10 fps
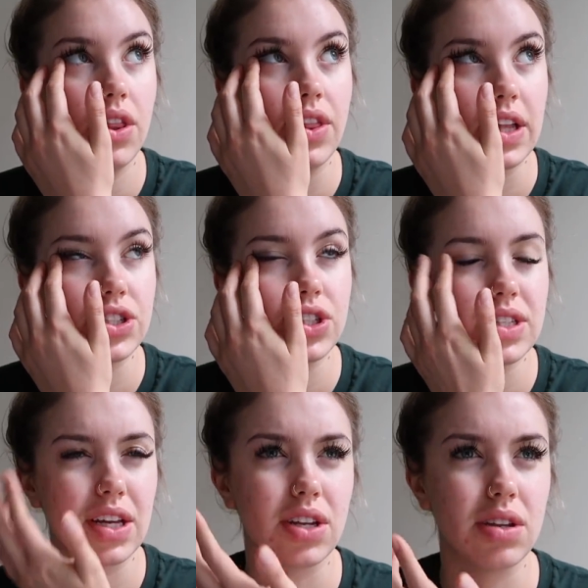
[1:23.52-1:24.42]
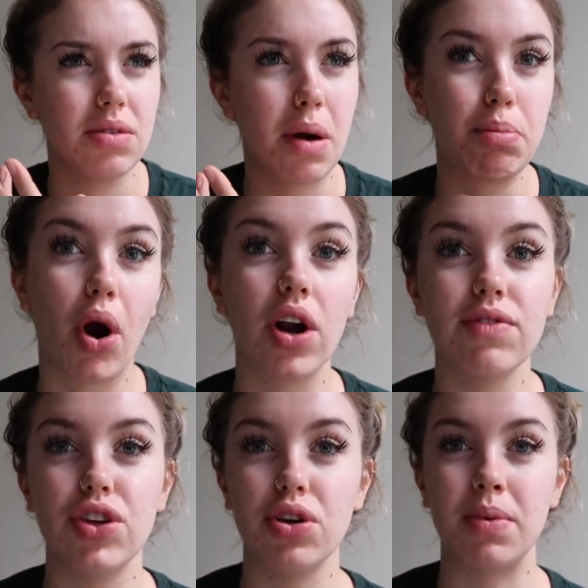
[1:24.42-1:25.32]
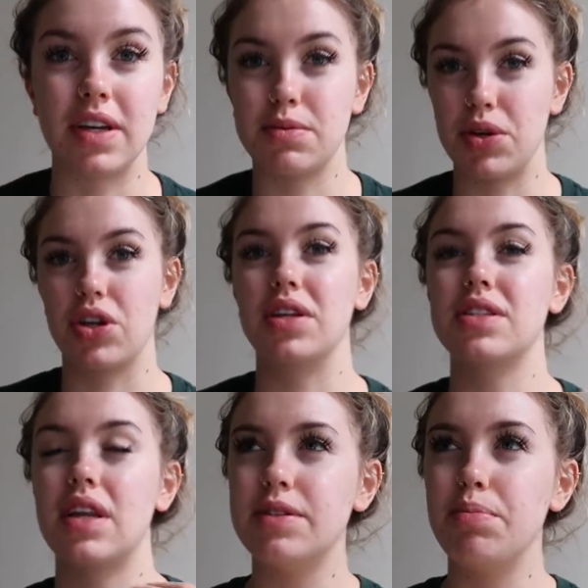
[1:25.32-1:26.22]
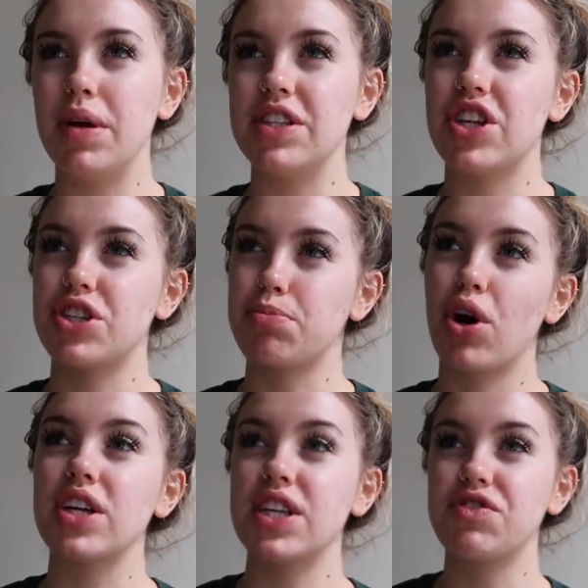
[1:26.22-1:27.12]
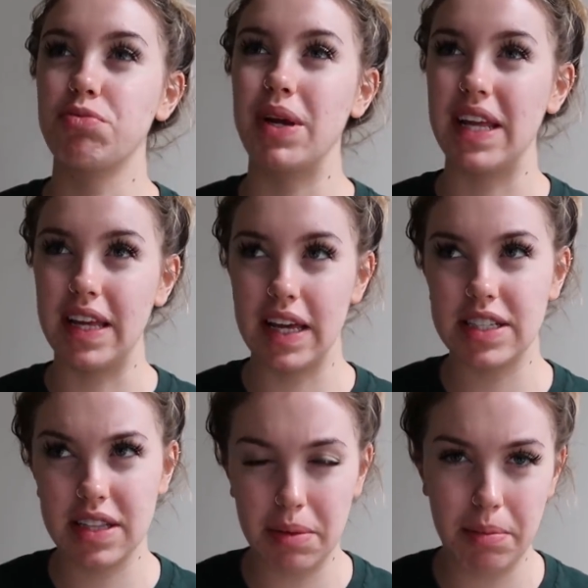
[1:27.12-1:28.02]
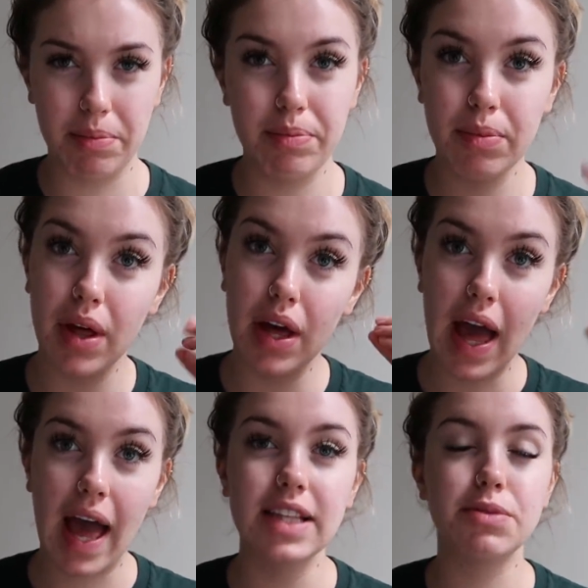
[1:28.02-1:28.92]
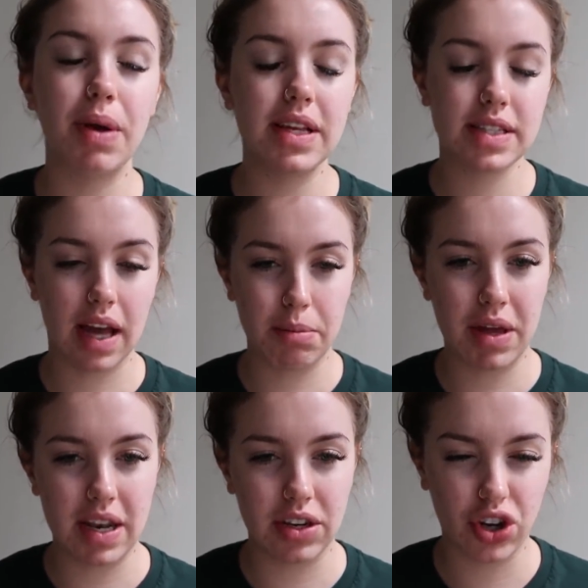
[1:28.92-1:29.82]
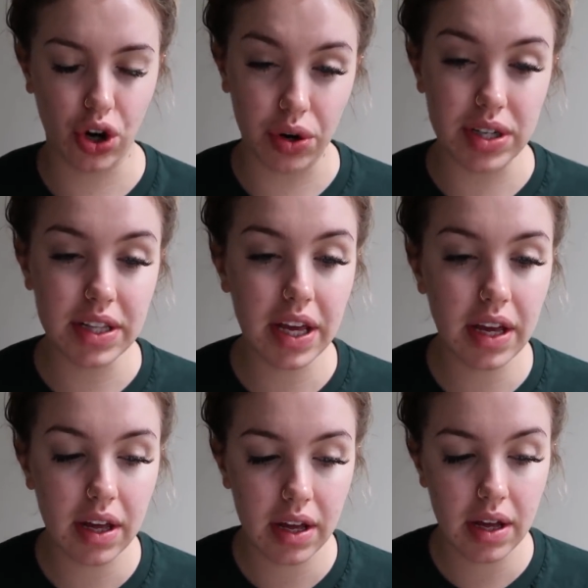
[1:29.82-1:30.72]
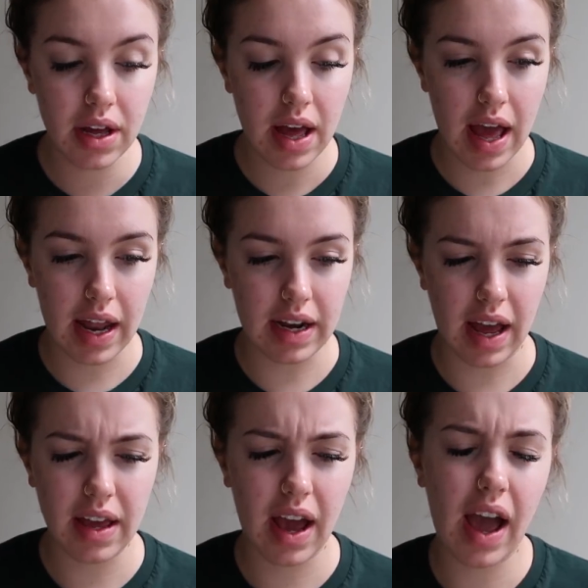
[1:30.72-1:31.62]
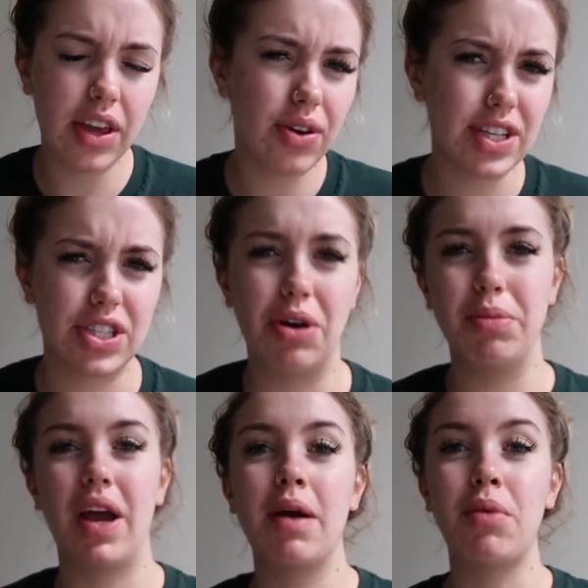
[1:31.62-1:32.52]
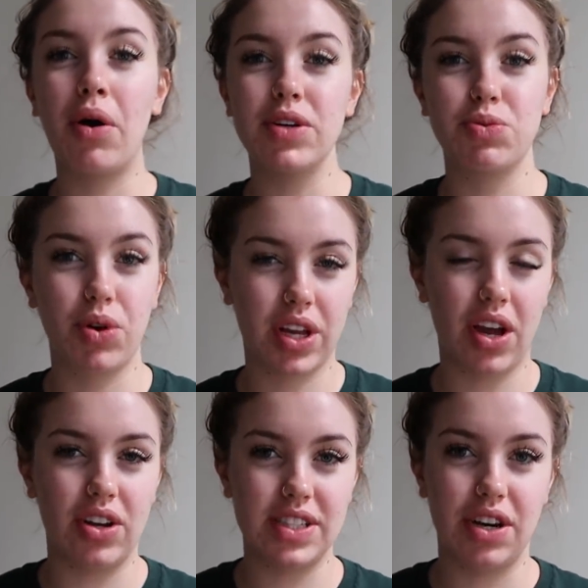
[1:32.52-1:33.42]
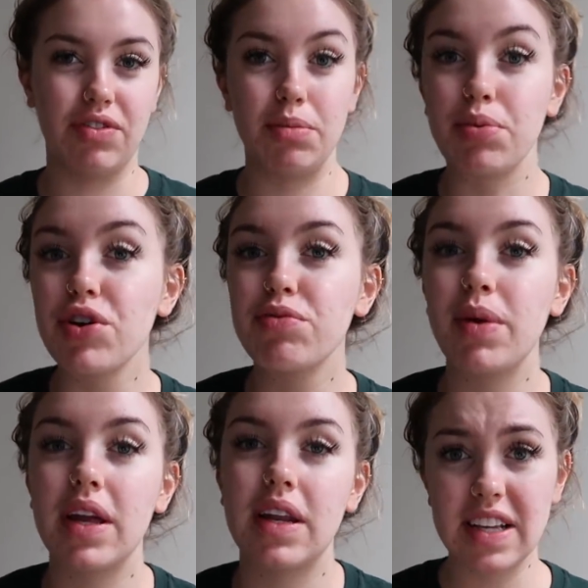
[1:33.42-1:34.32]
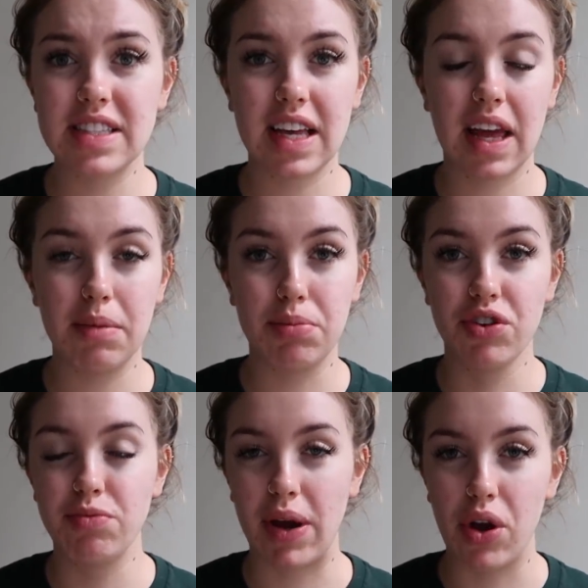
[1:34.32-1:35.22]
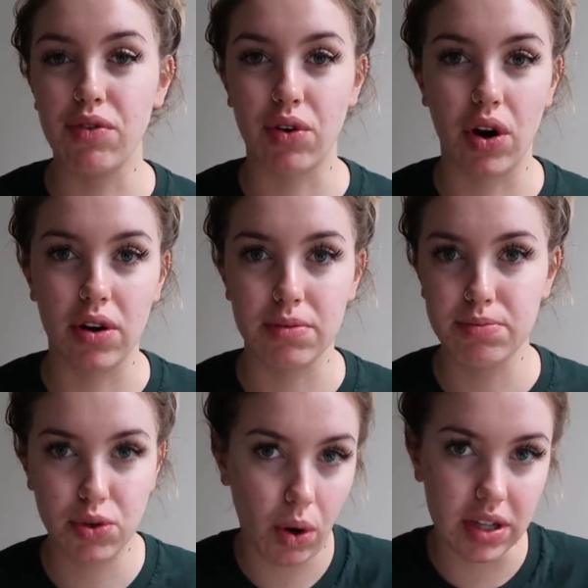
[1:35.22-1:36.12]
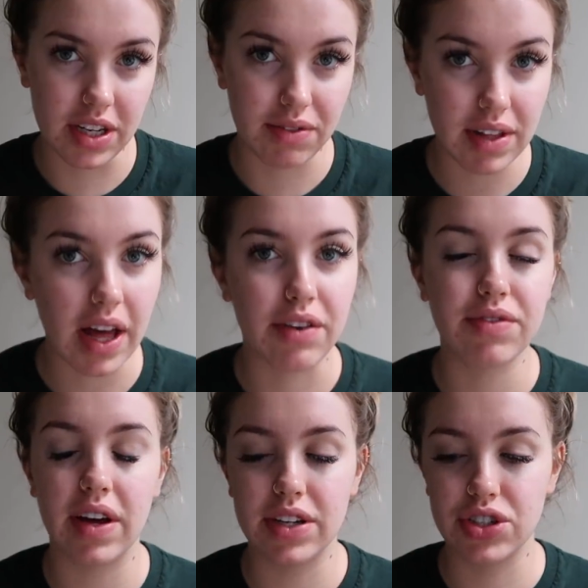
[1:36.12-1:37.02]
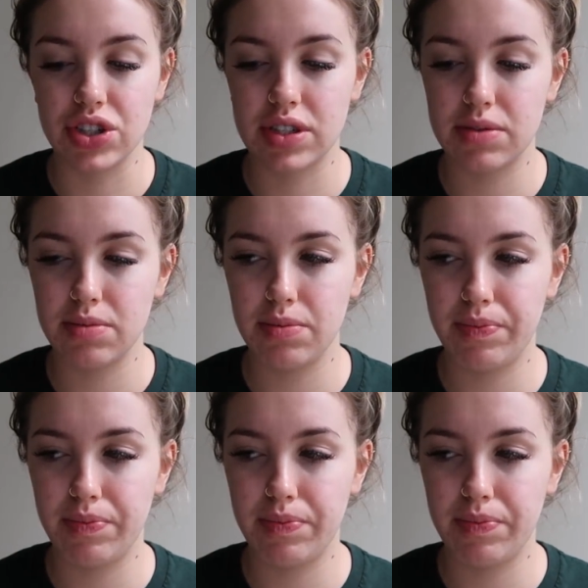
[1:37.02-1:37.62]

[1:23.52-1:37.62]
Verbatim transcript: that's just like a part of the human experience. It's been such a process for me to get to the headspace I'm in currently. And I, you guys know me, I'm always working on self-improvement, things that can improve my overall quality of life and just